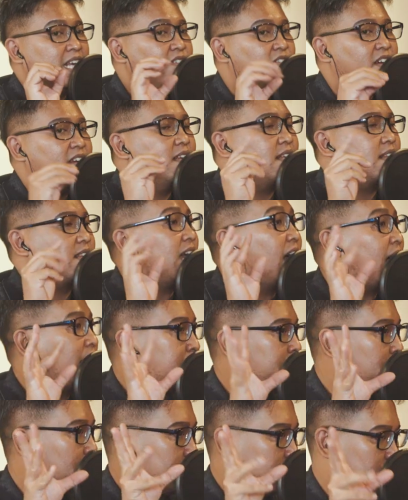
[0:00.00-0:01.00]
given the
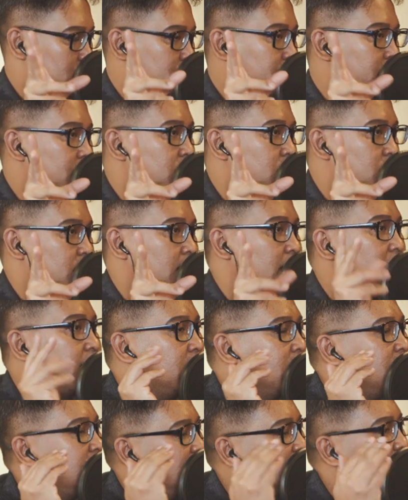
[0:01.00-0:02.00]
time constraints, right, I
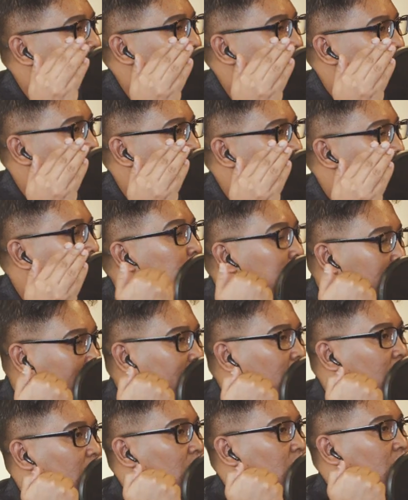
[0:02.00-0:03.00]
think she should pull
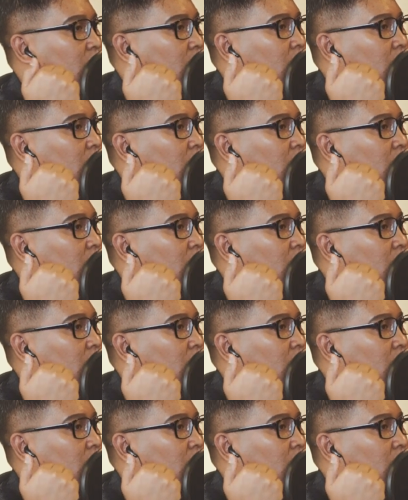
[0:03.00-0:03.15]
back.